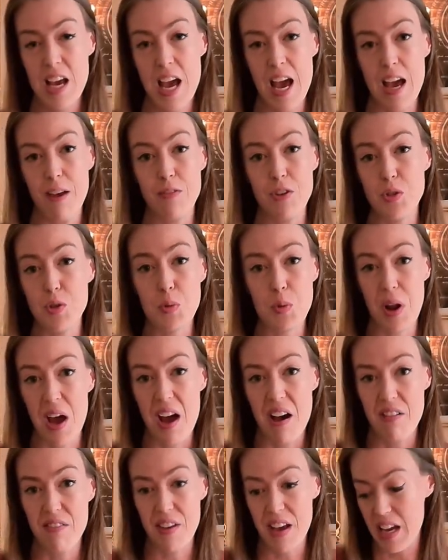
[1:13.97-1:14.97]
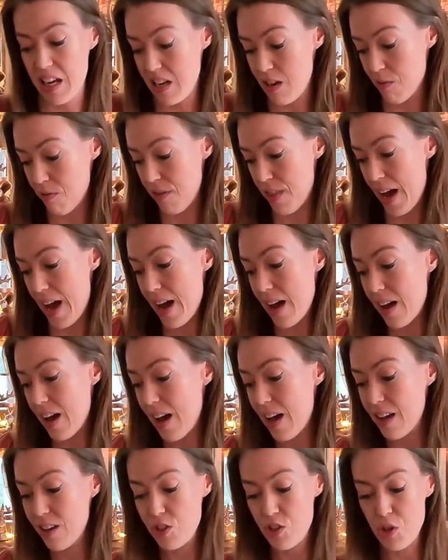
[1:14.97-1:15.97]
If you don't have any of that,
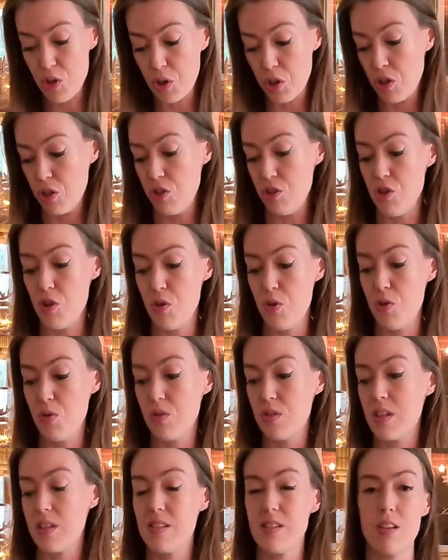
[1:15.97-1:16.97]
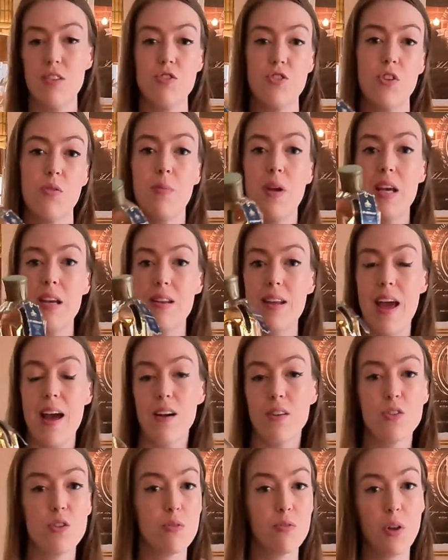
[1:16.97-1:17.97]
you could use Saint Germain
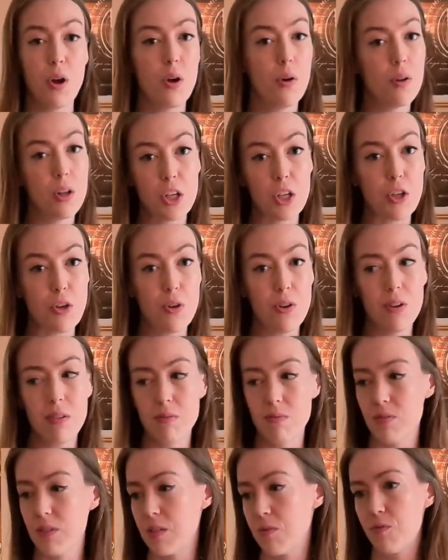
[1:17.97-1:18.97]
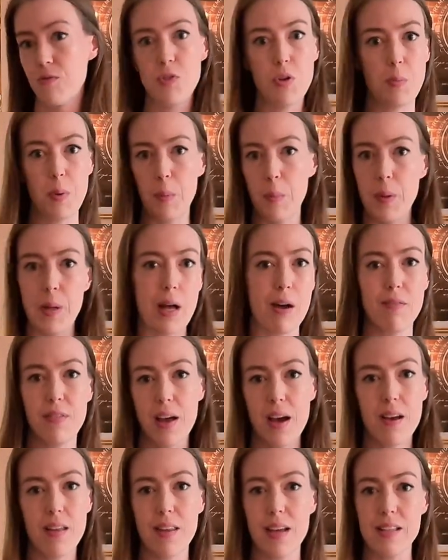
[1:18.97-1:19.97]
elderflower liqueur. A few people have
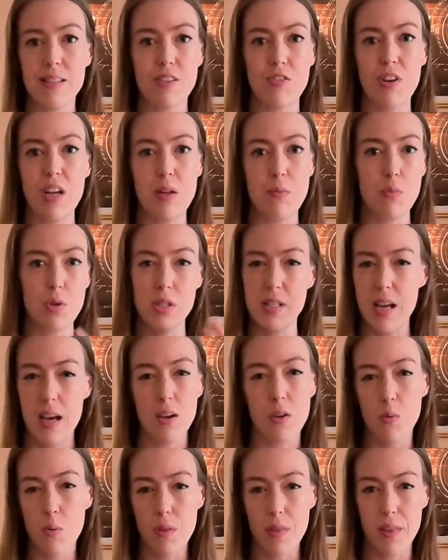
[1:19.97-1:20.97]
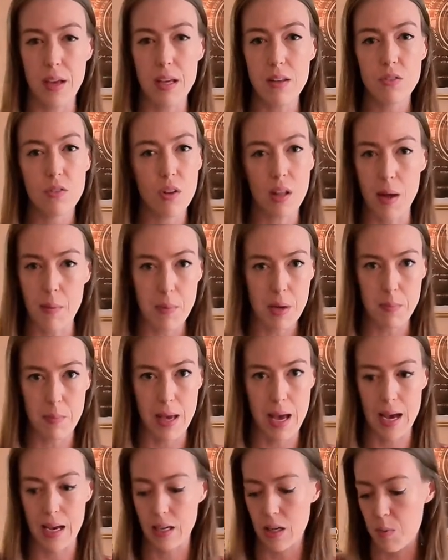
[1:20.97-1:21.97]
that. That's great in Prosecco and things, so that might be
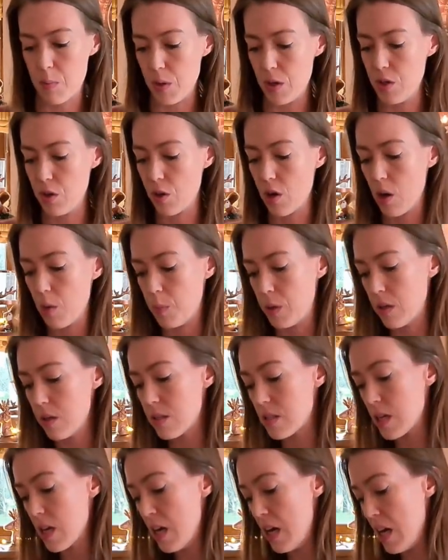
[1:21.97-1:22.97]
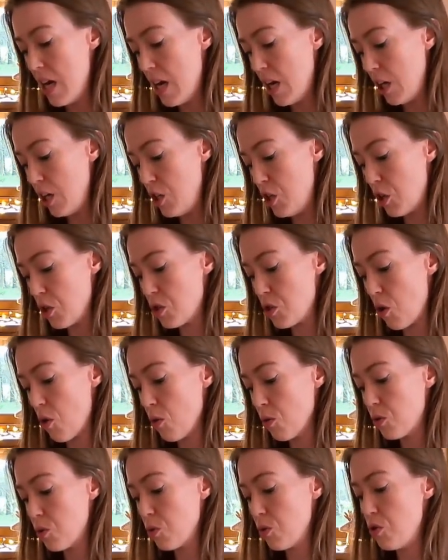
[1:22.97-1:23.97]
hanging about your cupboards. You could
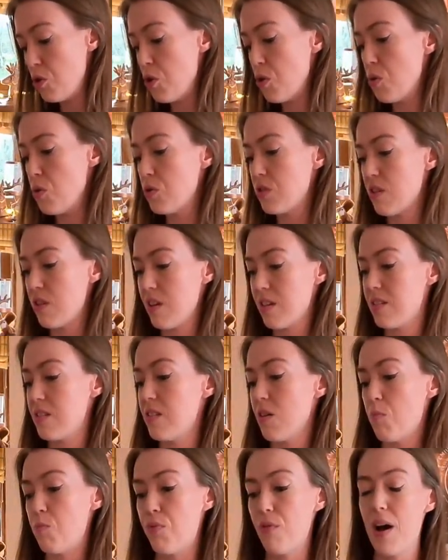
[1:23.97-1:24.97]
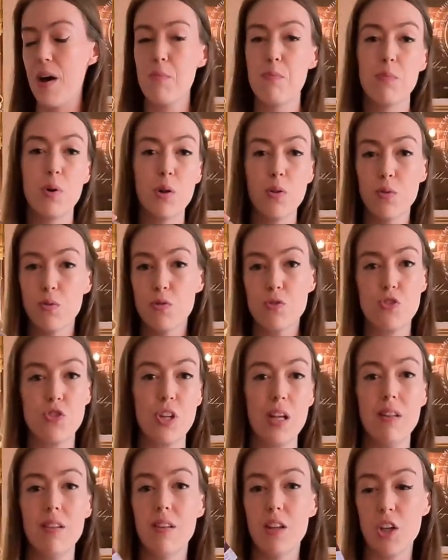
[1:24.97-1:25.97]
also use, this is a bramble
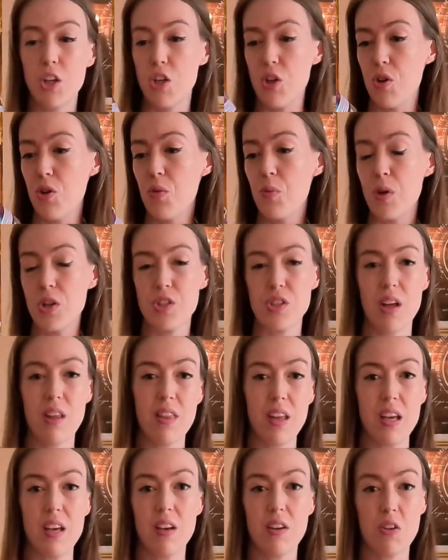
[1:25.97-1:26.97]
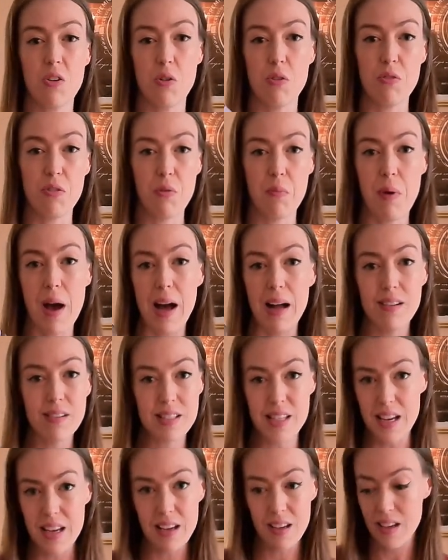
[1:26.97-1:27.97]
gin liqueur, which I think I got from
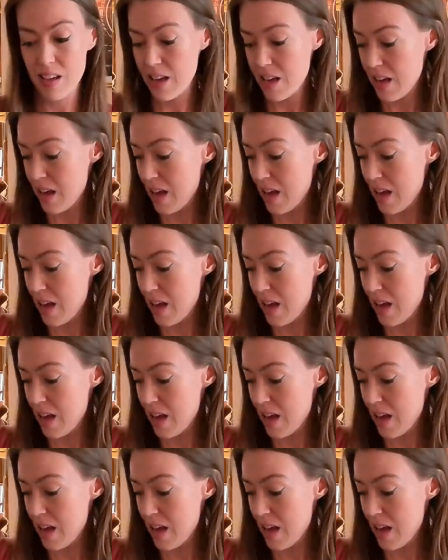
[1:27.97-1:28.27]
Aldi.